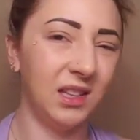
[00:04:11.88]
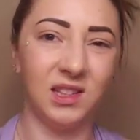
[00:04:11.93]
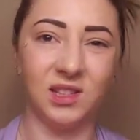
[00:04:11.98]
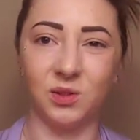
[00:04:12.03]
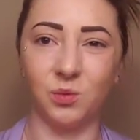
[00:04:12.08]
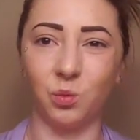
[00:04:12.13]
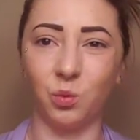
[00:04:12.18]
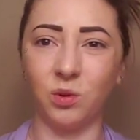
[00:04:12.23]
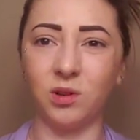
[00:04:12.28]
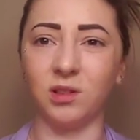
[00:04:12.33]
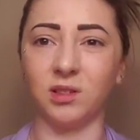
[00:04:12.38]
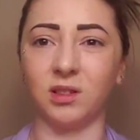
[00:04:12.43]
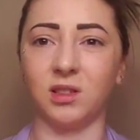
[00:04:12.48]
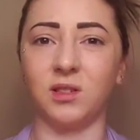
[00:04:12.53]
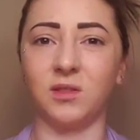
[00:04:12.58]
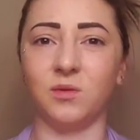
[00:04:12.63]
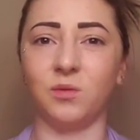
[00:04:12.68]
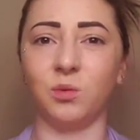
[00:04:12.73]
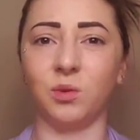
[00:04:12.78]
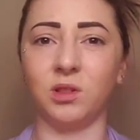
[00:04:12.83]
This work
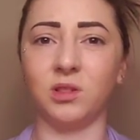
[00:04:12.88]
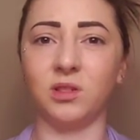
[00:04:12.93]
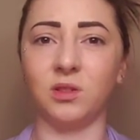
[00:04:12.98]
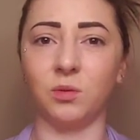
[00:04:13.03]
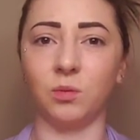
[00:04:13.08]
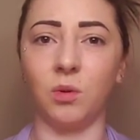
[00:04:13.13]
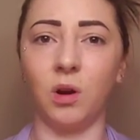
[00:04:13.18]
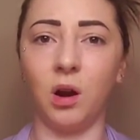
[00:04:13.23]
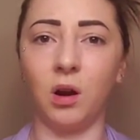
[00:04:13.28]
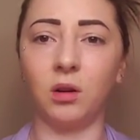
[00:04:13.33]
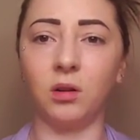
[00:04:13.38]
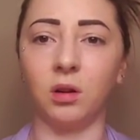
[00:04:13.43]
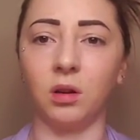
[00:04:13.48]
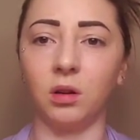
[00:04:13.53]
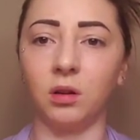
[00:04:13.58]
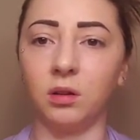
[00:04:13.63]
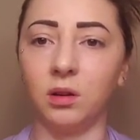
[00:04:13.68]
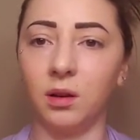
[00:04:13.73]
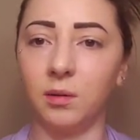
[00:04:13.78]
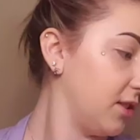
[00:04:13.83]
you've worked so hard
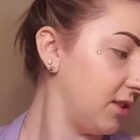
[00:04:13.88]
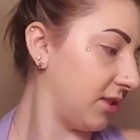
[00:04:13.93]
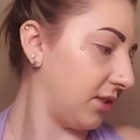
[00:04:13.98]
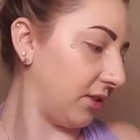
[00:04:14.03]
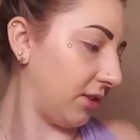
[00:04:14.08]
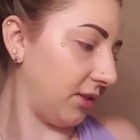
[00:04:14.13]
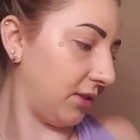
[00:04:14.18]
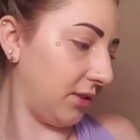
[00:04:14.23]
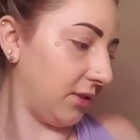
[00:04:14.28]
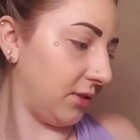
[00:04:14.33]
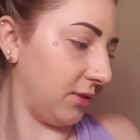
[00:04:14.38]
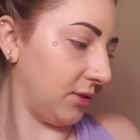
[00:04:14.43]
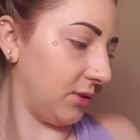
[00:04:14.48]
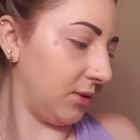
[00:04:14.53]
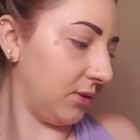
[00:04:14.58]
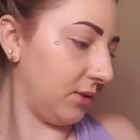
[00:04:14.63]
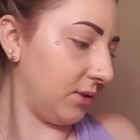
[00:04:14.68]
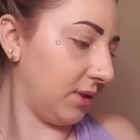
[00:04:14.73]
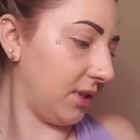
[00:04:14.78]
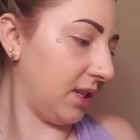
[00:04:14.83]
on.
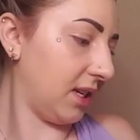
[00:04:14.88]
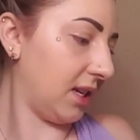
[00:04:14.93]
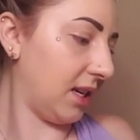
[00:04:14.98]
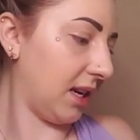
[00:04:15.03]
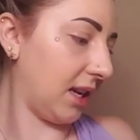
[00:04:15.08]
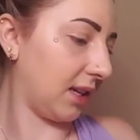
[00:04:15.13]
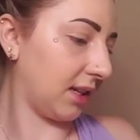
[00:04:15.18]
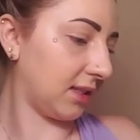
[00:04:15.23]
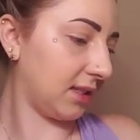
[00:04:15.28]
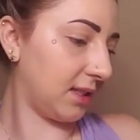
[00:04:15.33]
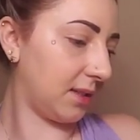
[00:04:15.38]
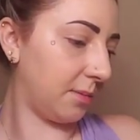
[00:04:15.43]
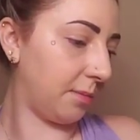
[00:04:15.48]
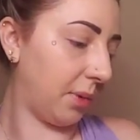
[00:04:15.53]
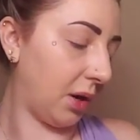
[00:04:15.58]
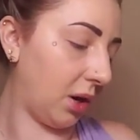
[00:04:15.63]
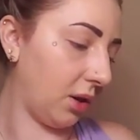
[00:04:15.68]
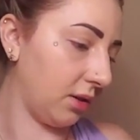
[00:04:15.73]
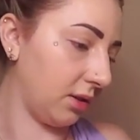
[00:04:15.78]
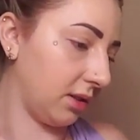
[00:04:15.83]
So the next
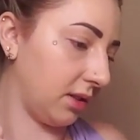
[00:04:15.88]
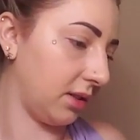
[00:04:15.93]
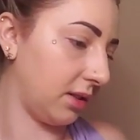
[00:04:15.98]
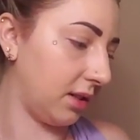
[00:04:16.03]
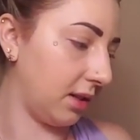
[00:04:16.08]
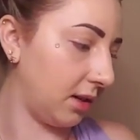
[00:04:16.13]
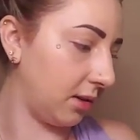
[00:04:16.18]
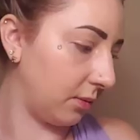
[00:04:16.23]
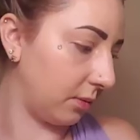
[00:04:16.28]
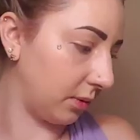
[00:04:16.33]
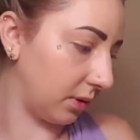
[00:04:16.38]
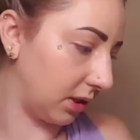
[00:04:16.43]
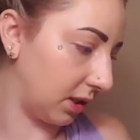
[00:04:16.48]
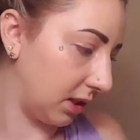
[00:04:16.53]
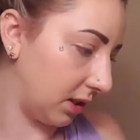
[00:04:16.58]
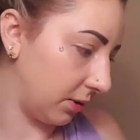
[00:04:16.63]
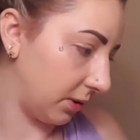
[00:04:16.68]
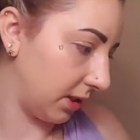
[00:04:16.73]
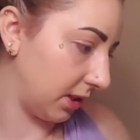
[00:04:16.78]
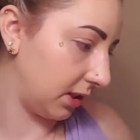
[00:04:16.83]
part that we're
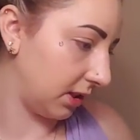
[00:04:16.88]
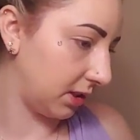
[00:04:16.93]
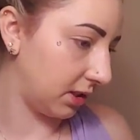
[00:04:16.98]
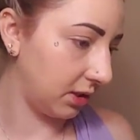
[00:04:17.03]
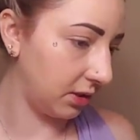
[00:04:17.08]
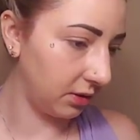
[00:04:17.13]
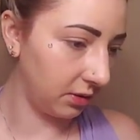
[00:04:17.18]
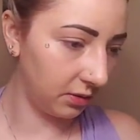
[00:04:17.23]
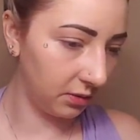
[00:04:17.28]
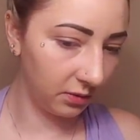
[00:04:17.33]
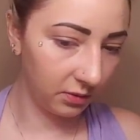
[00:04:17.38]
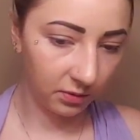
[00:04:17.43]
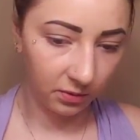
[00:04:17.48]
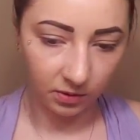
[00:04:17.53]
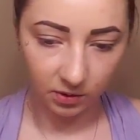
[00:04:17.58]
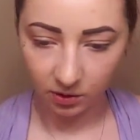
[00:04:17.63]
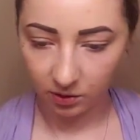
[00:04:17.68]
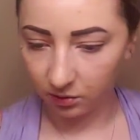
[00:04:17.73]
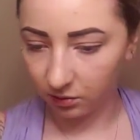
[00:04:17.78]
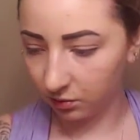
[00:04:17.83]
going to
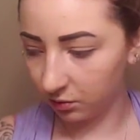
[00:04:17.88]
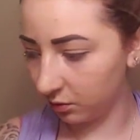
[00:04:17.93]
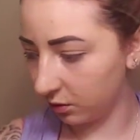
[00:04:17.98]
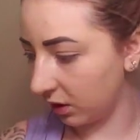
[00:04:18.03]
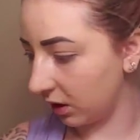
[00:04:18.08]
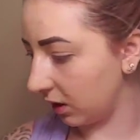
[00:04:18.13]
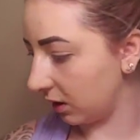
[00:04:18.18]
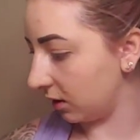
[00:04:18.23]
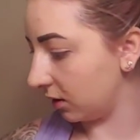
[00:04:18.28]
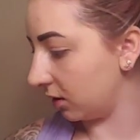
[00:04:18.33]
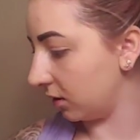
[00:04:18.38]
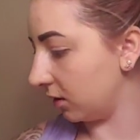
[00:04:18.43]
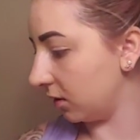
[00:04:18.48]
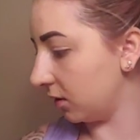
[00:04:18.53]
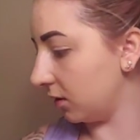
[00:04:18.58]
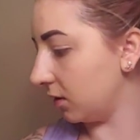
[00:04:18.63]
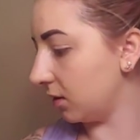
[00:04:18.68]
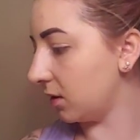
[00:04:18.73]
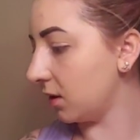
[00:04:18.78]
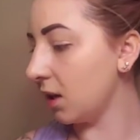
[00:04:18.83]
do
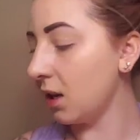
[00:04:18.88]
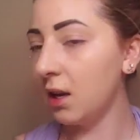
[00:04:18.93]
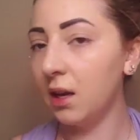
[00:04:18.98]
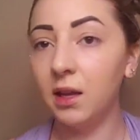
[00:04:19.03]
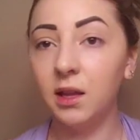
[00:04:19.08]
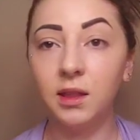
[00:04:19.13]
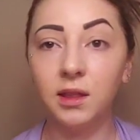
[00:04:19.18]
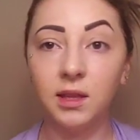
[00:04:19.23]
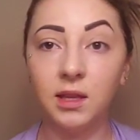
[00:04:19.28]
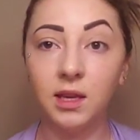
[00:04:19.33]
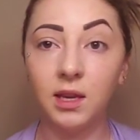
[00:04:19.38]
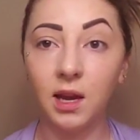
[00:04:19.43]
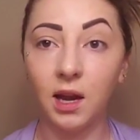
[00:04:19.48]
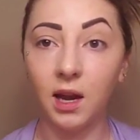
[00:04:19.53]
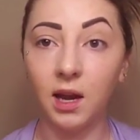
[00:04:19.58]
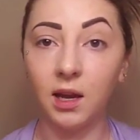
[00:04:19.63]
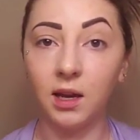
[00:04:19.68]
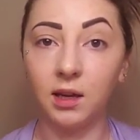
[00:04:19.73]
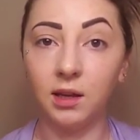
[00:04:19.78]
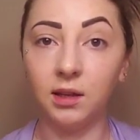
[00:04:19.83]
is the
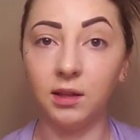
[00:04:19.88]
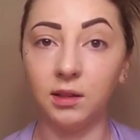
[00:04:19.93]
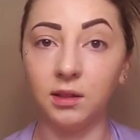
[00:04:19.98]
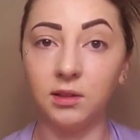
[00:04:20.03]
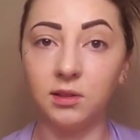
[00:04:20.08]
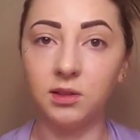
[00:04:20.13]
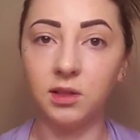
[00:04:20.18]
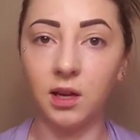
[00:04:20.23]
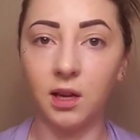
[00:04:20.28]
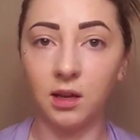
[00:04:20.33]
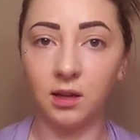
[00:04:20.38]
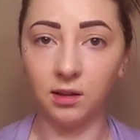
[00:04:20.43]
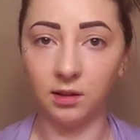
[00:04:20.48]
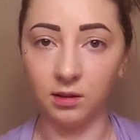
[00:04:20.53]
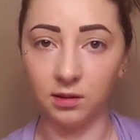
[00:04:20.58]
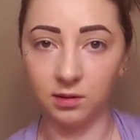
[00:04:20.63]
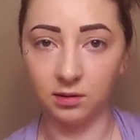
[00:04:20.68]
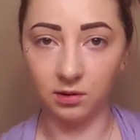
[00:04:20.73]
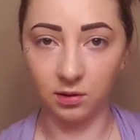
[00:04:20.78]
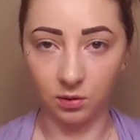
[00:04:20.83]

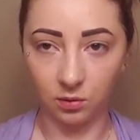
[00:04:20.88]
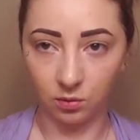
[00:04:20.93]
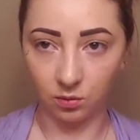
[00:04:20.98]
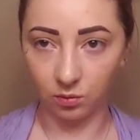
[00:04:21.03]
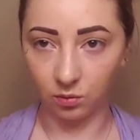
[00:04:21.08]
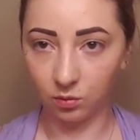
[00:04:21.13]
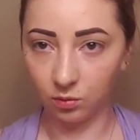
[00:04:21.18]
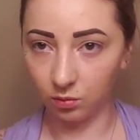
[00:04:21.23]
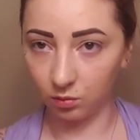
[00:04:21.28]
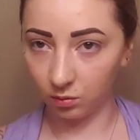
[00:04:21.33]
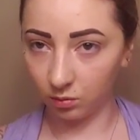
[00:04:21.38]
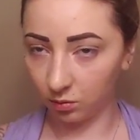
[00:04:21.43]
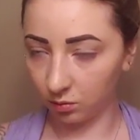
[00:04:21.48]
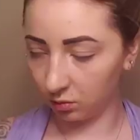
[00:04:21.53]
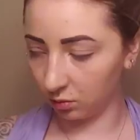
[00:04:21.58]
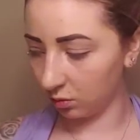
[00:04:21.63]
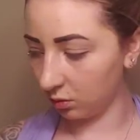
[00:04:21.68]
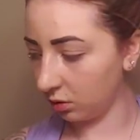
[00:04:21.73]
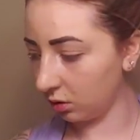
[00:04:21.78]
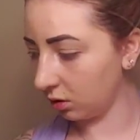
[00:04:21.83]

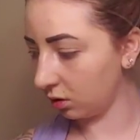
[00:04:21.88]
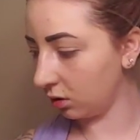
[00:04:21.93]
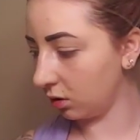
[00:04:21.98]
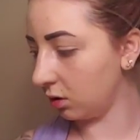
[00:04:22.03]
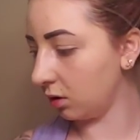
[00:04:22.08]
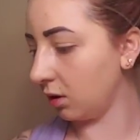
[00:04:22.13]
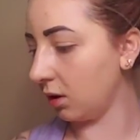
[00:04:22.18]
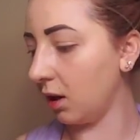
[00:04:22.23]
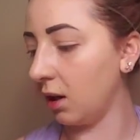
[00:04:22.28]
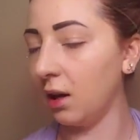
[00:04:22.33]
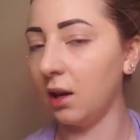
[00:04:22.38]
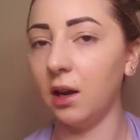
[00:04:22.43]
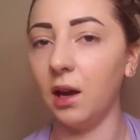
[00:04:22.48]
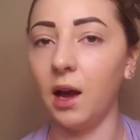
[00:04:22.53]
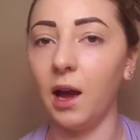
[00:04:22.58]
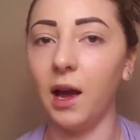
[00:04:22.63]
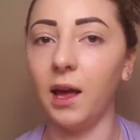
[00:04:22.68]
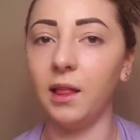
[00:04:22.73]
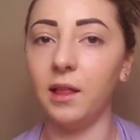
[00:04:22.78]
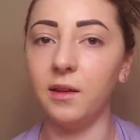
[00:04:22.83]
eyeshadow.
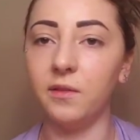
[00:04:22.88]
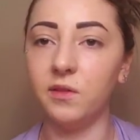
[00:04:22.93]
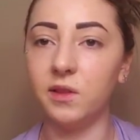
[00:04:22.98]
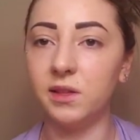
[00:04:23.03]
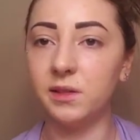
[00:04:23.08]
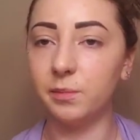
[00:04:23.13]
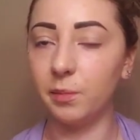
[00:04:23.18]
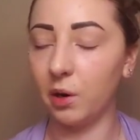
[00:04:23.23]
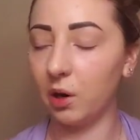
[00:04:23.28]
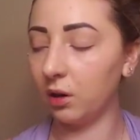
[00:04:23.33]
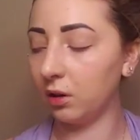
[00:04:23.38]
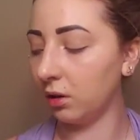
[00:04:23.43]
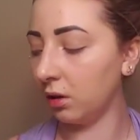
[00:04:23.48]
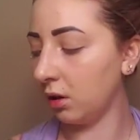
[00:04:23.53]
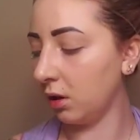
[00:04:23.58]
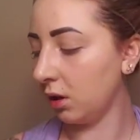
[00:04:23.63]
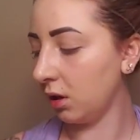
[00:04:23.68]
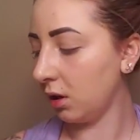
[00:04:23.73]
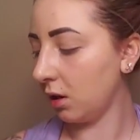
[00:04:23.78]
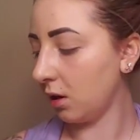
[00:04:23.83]
I love this part.
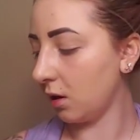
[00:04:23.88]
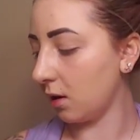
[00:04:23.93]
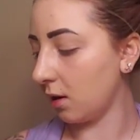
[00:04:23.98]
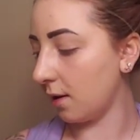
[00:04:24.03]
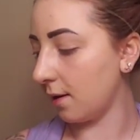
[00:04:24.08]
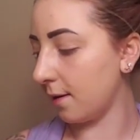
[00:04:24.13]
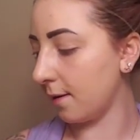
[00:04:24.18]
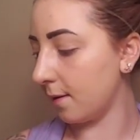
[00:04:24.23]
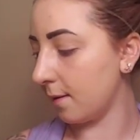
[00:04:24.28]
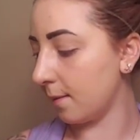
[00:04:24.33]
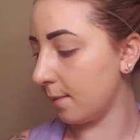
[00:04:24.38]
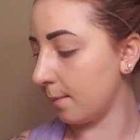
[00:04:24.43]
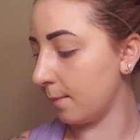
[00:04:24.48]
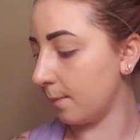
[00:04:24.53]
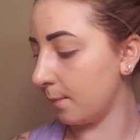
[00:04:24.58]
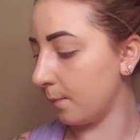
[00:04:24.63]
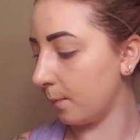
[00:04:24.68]
I